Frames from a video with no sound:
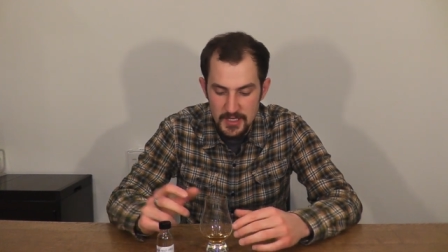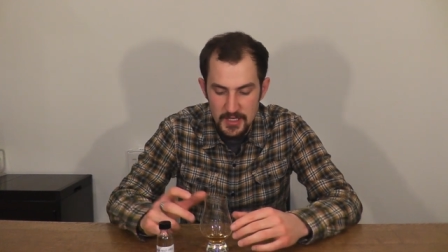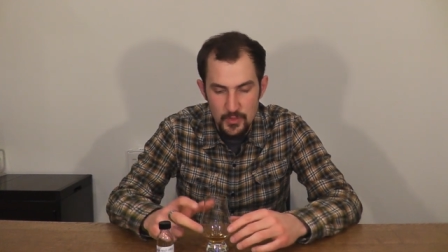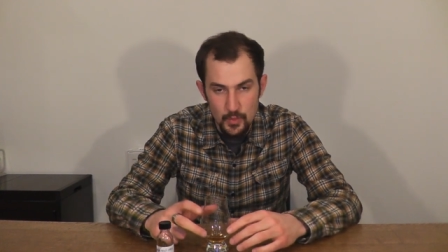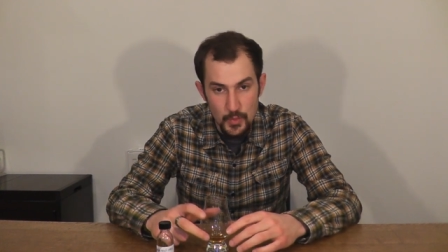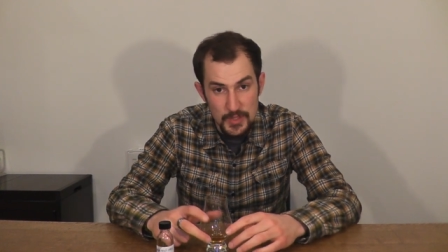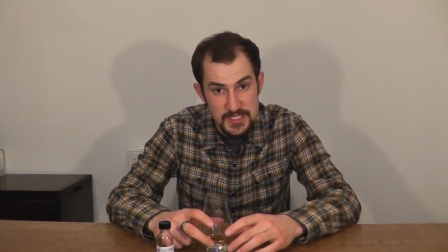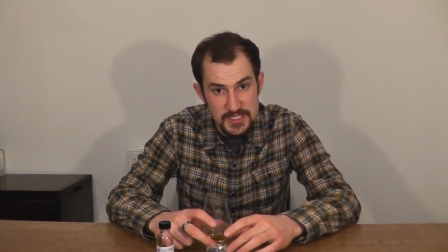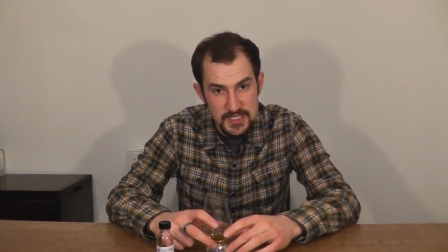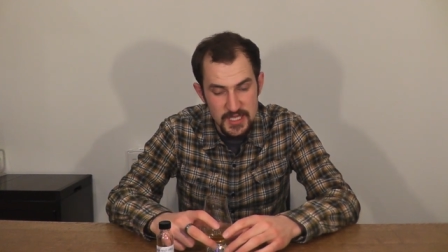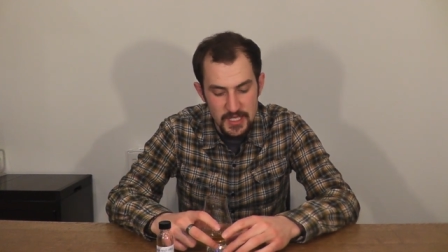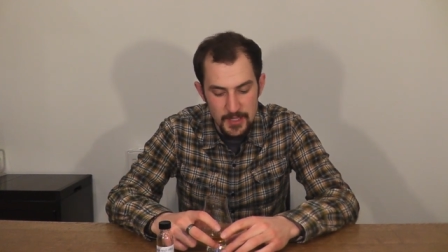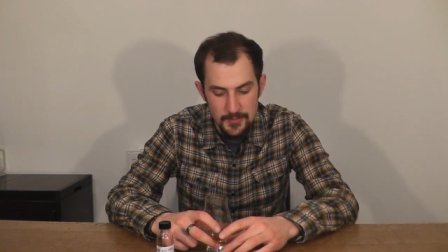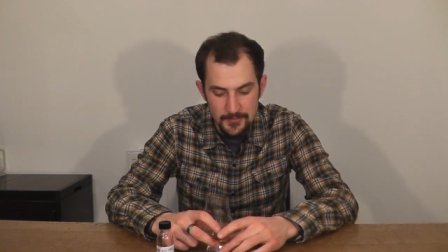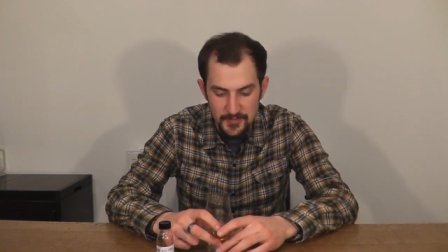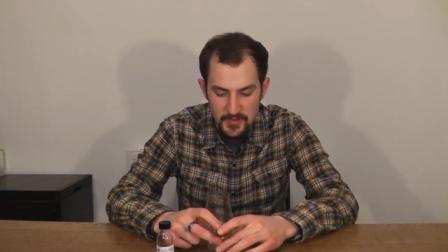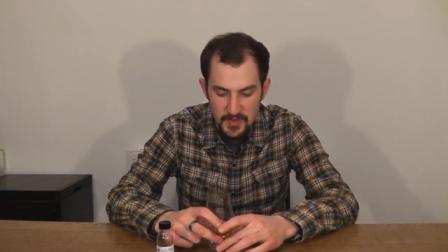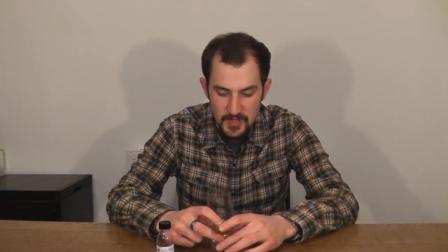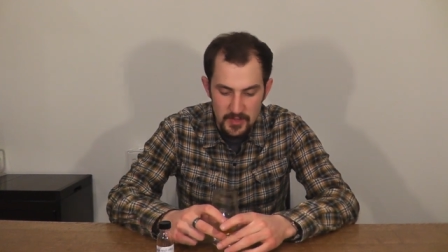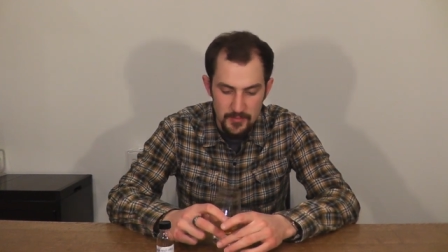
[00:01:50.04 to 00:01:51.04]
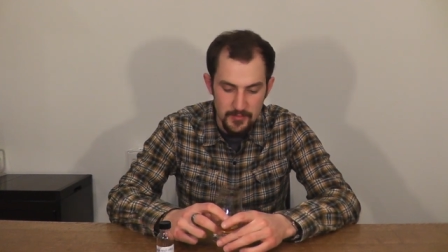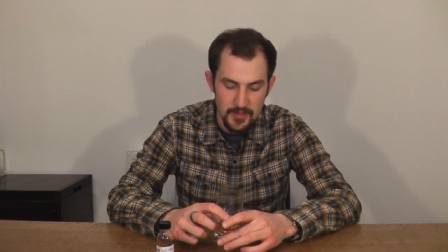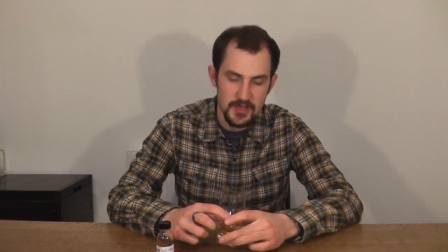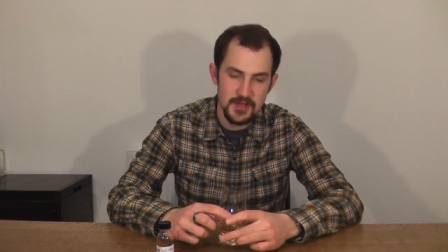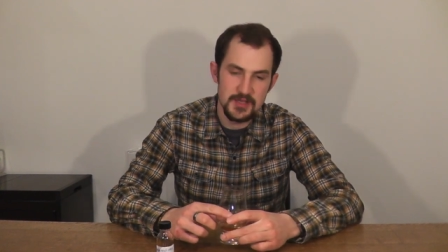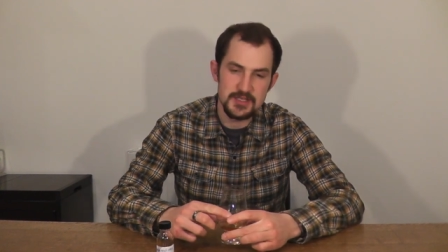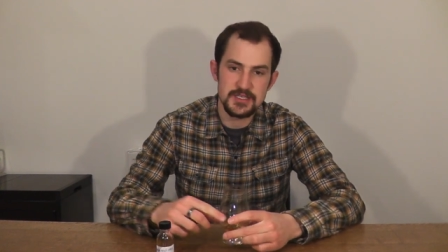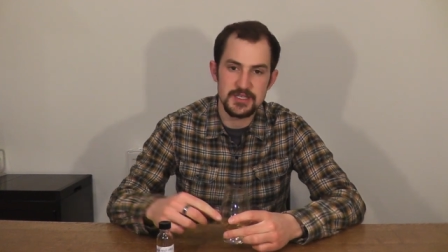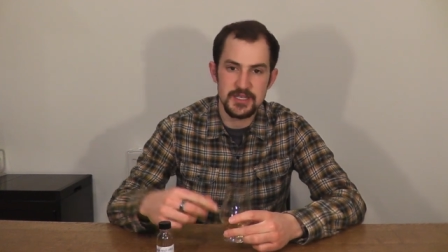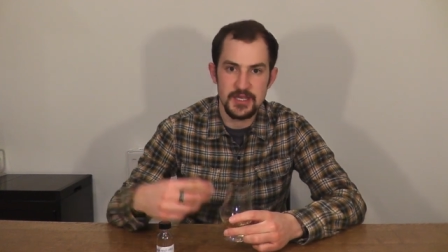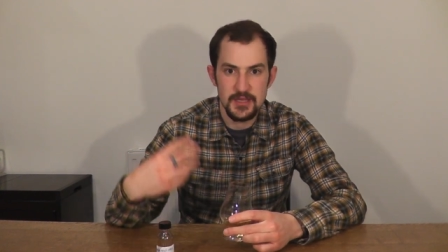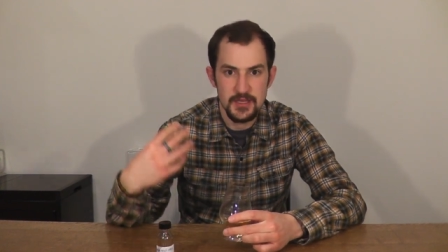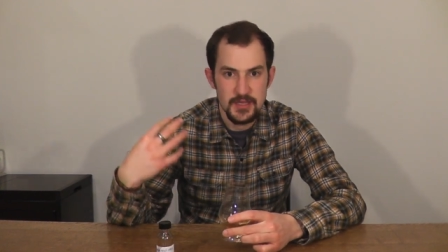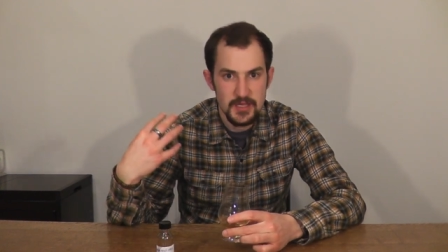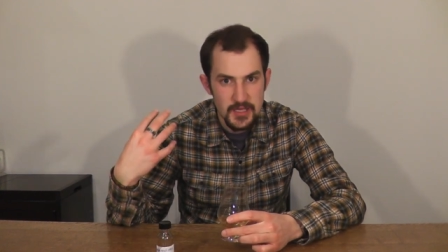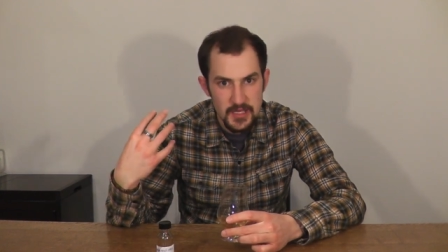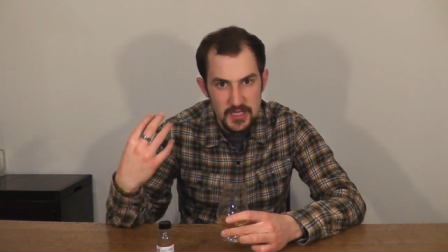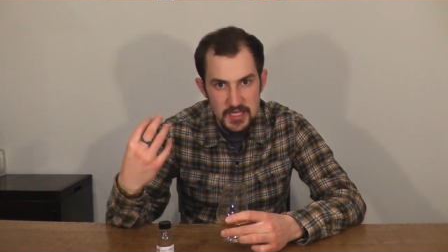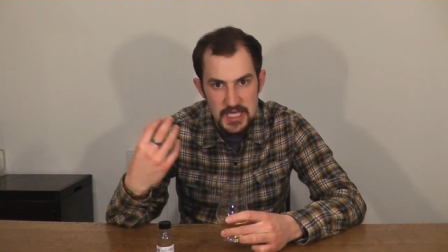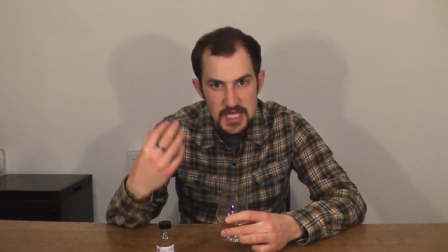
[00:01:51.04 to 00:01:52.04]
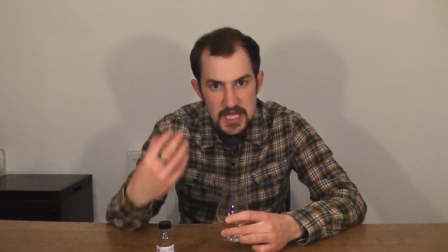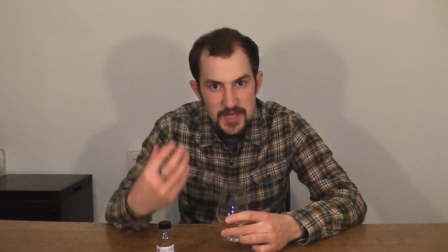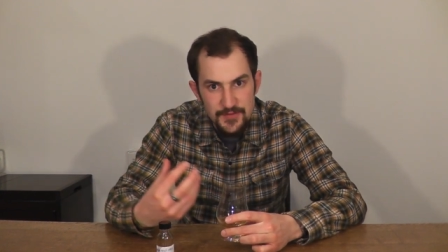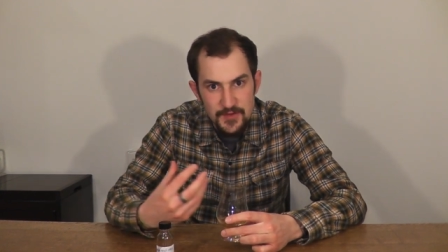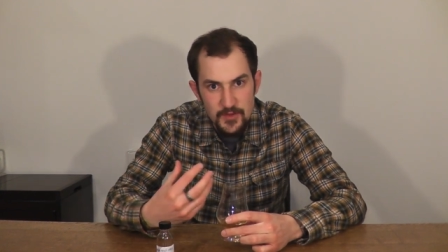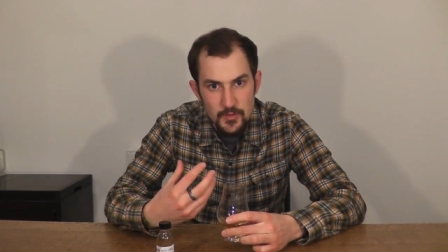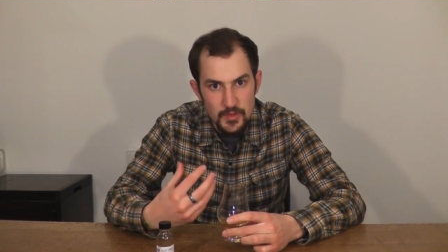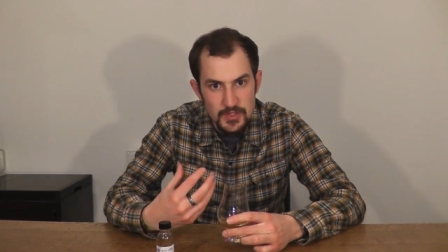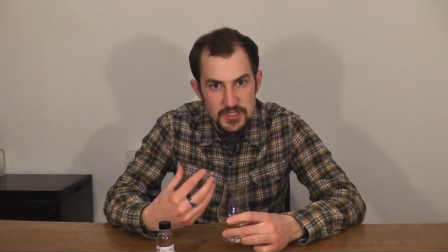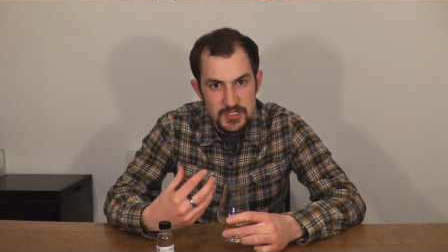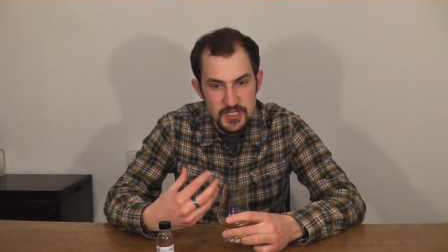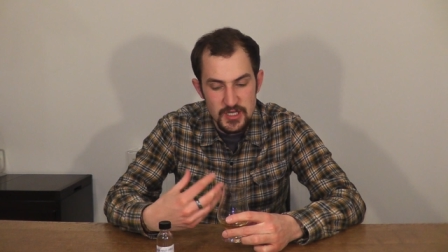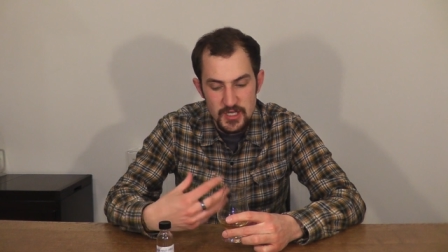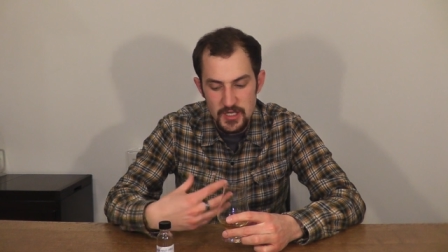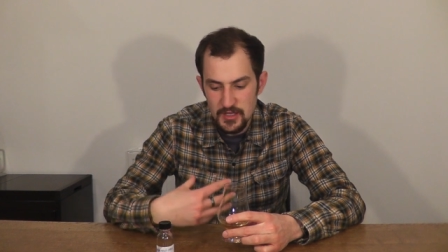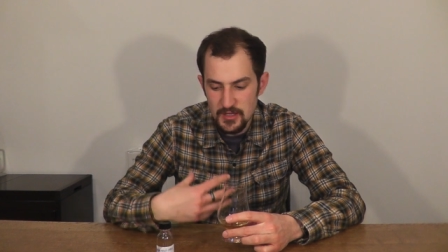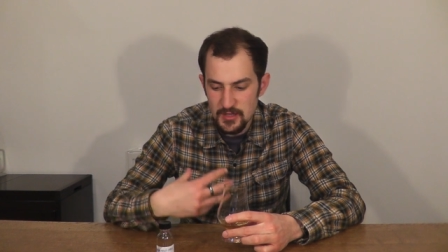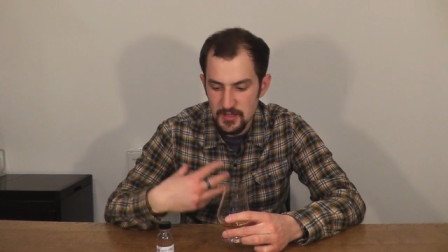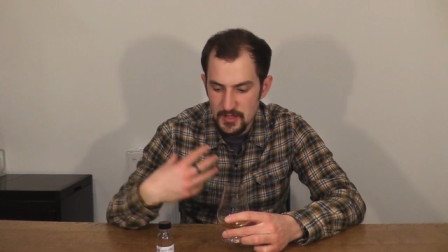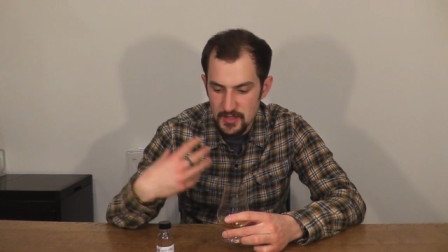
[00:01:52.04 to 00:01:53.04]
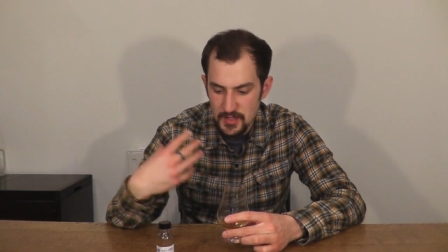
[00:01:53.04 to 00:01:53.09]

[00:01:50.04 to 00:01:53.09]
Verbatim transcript: whisky because if it was to